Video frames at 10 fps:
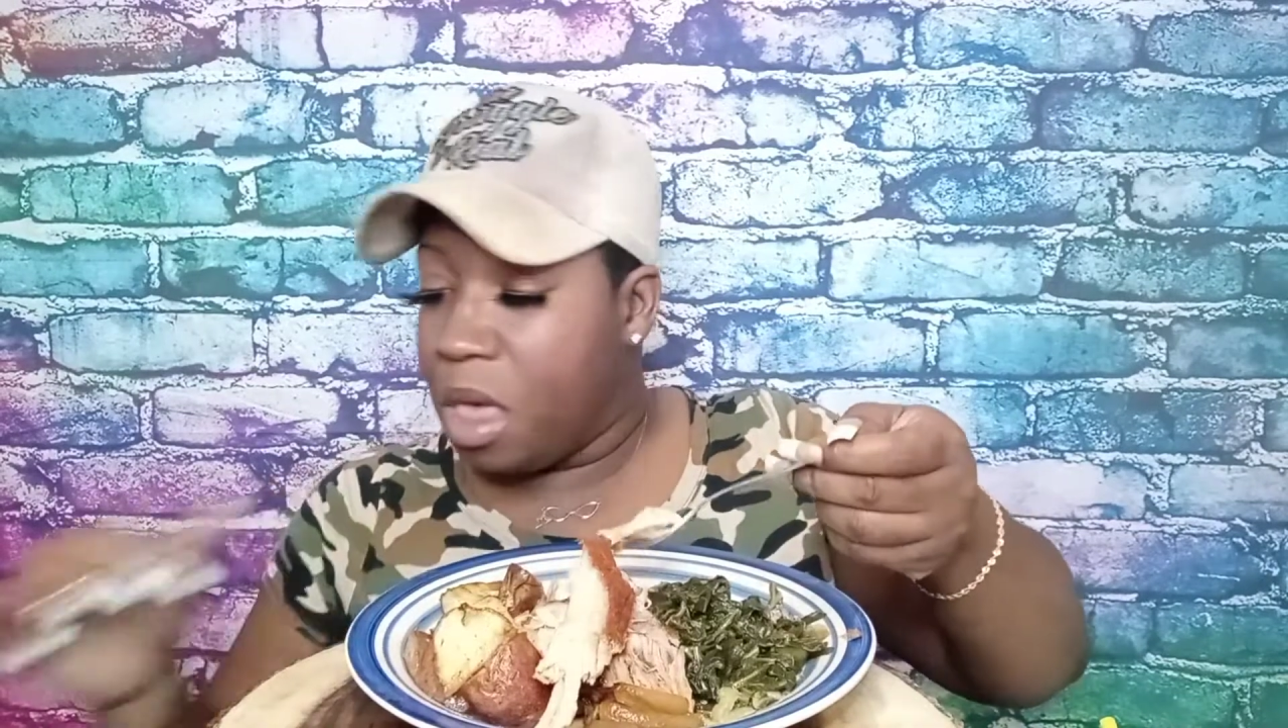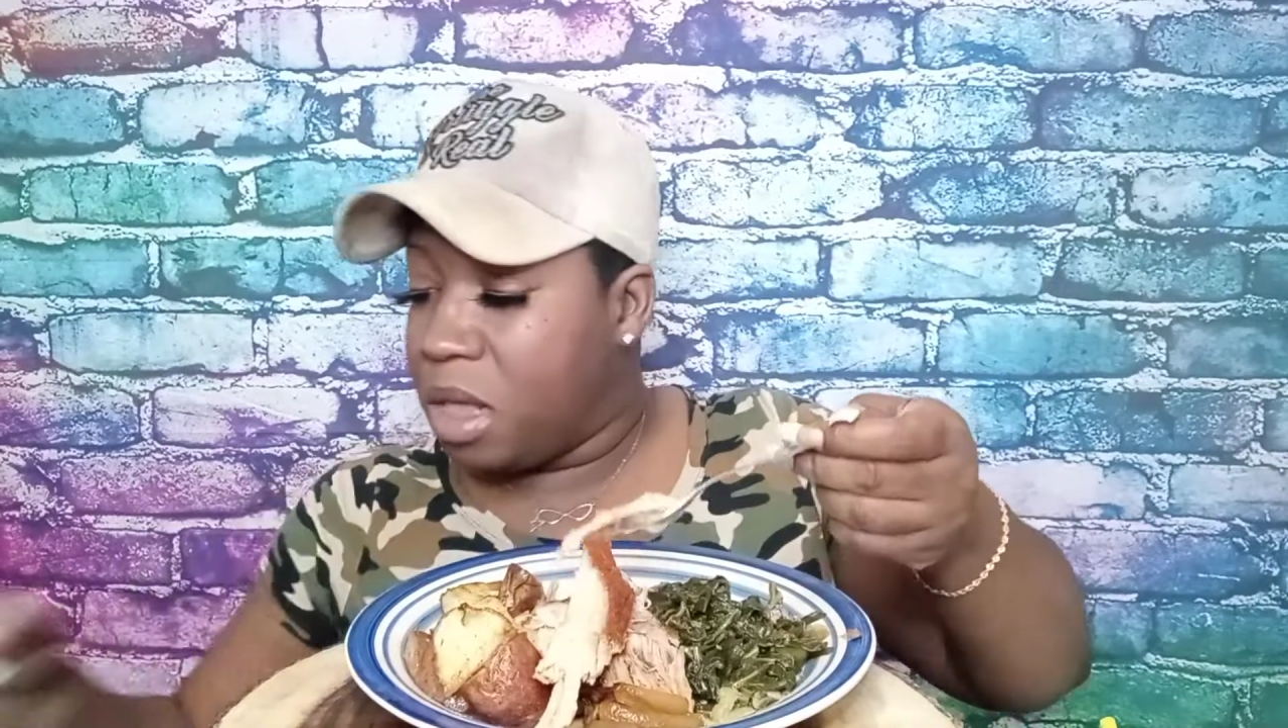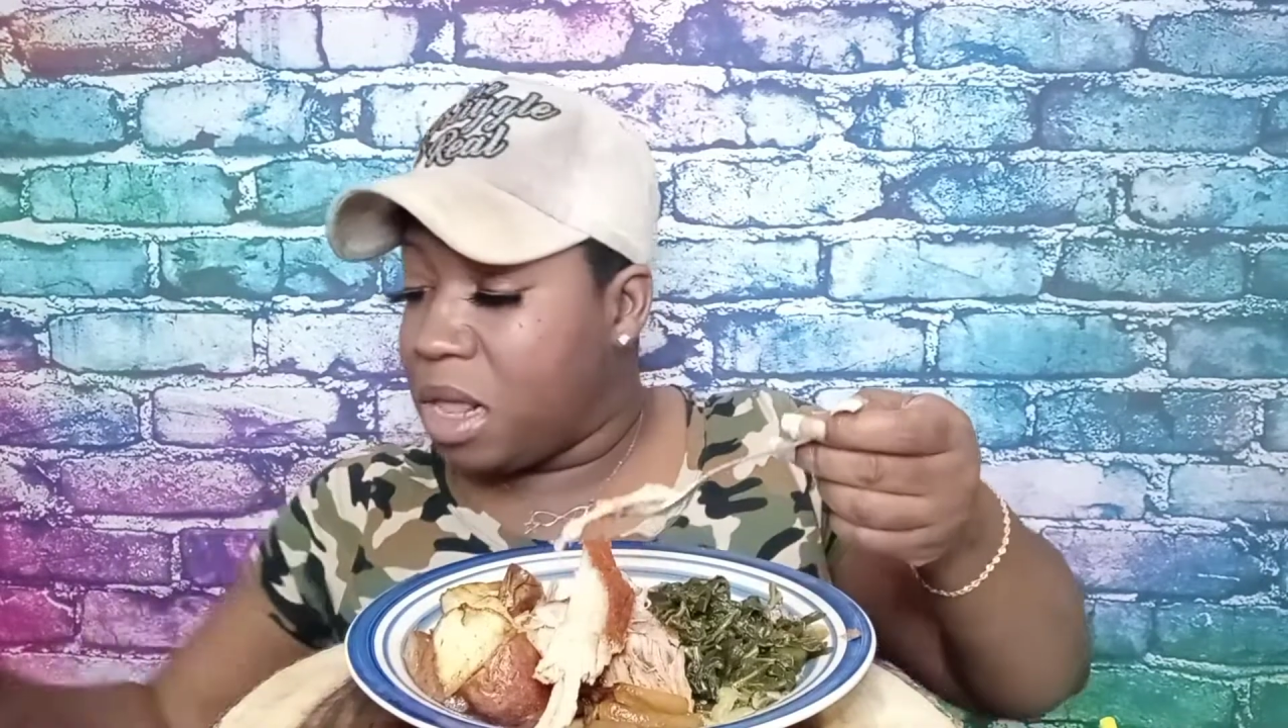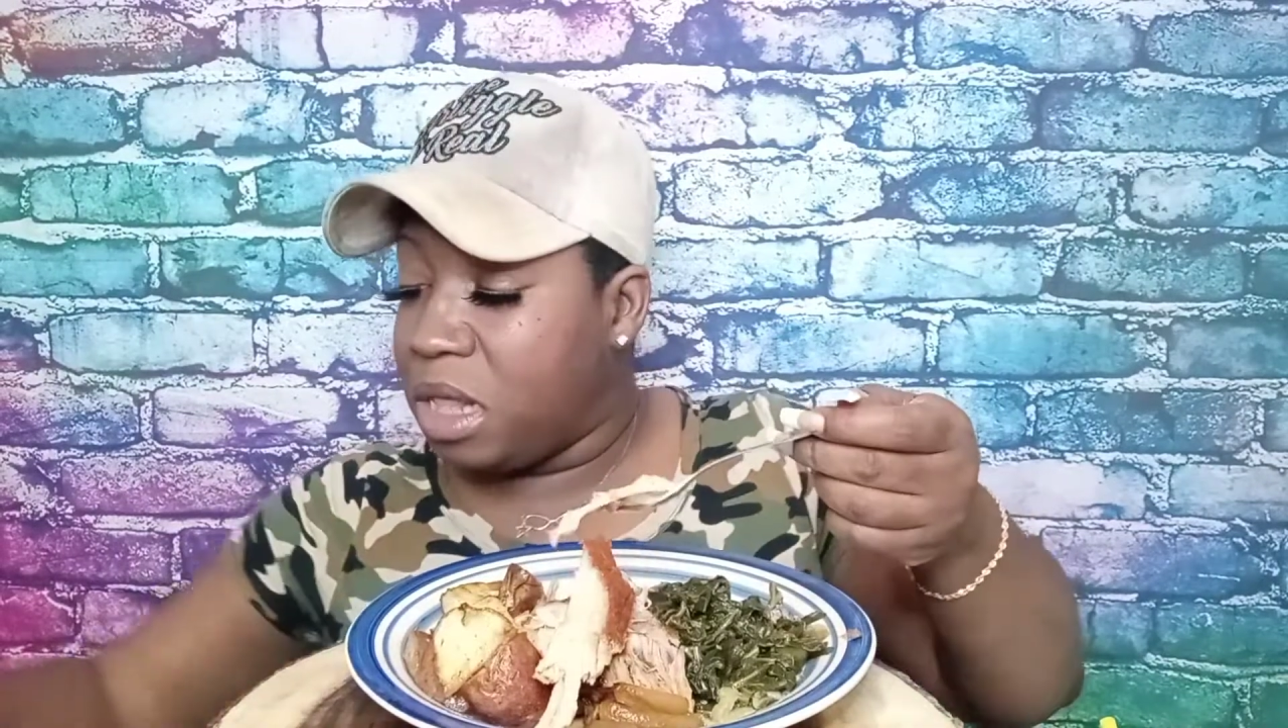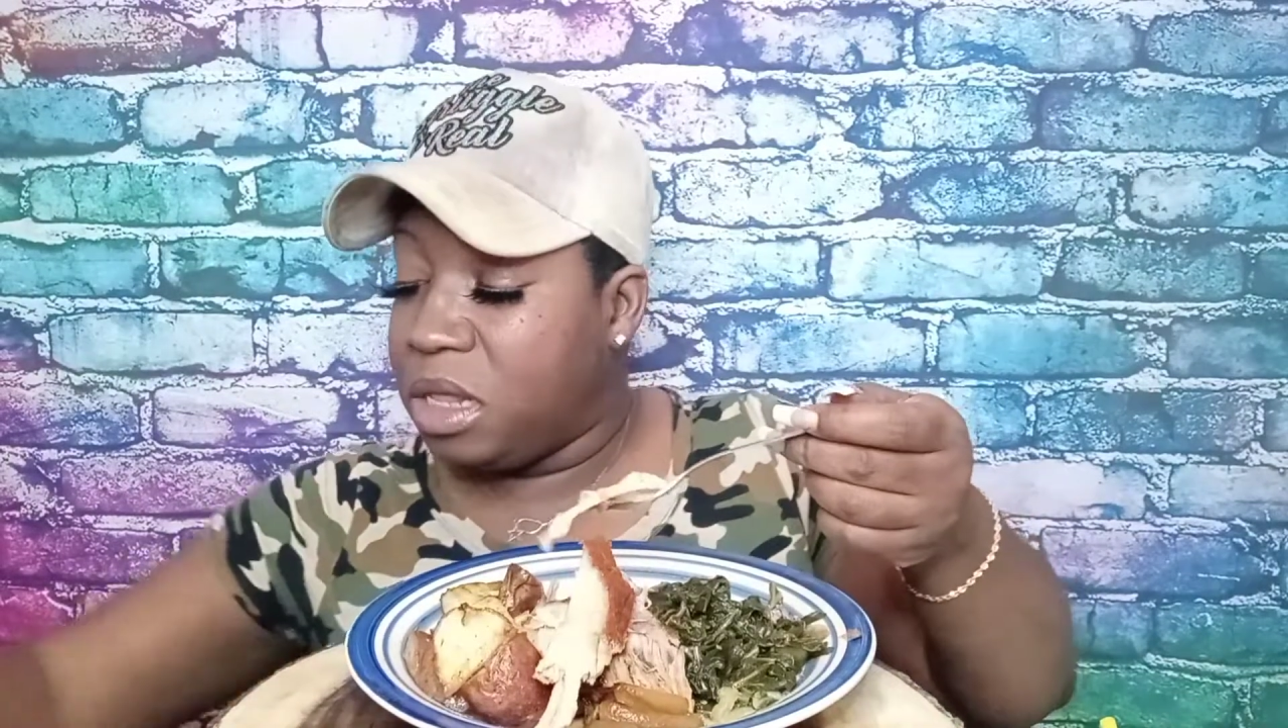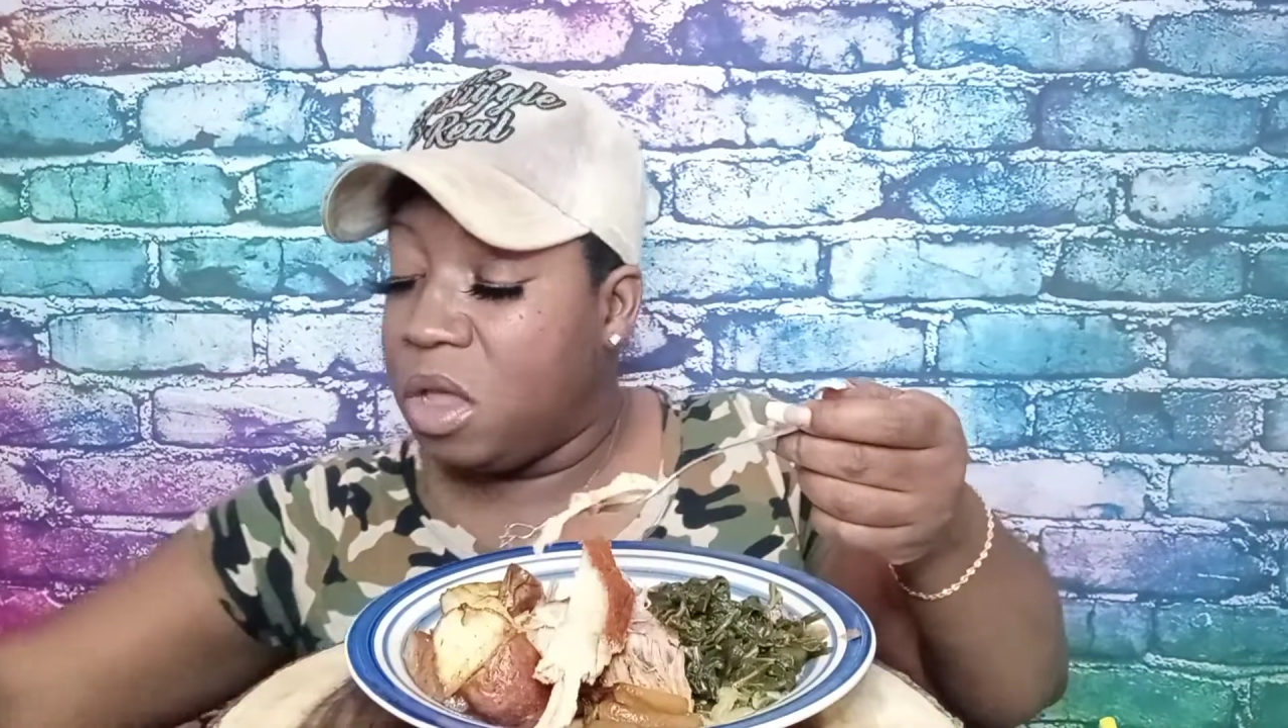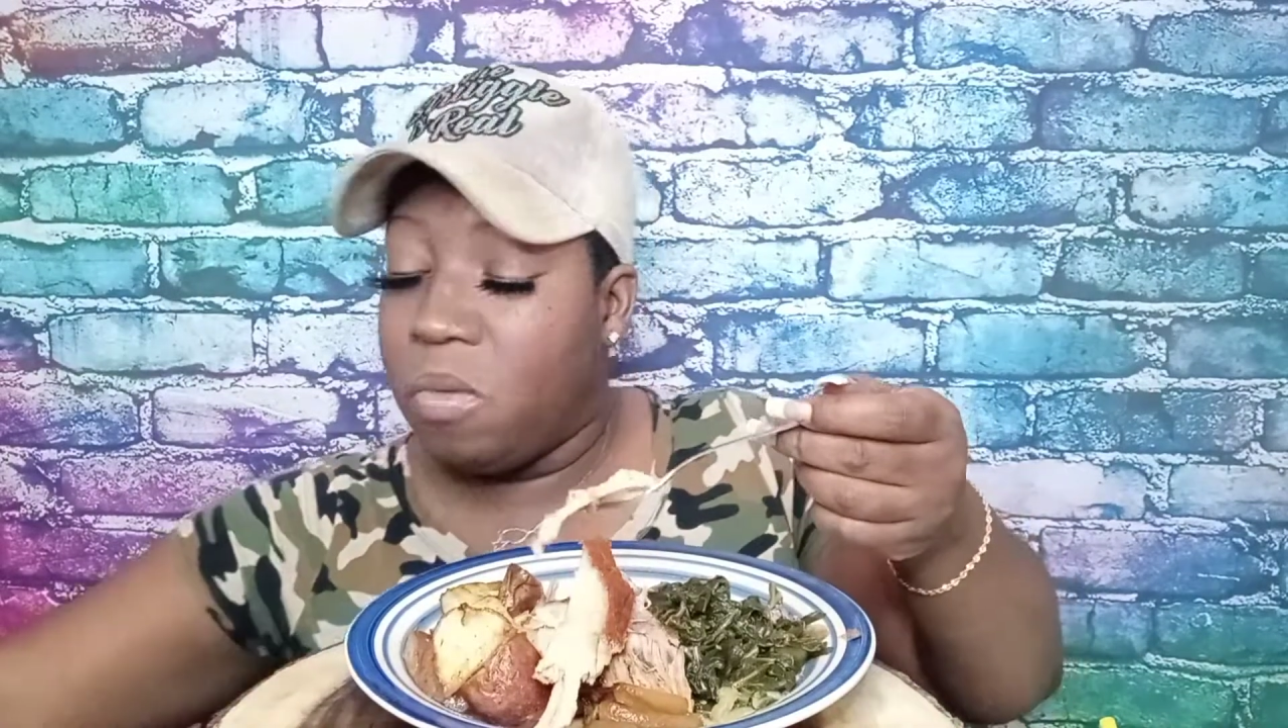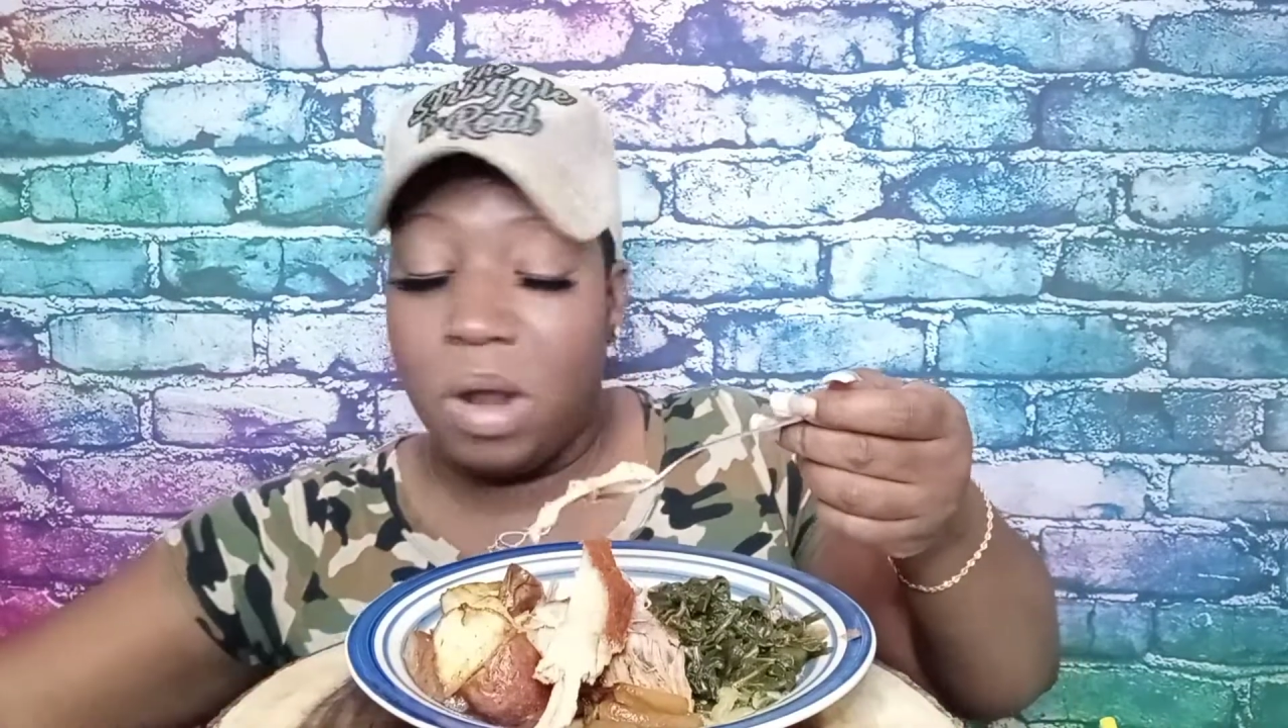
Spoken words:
because I still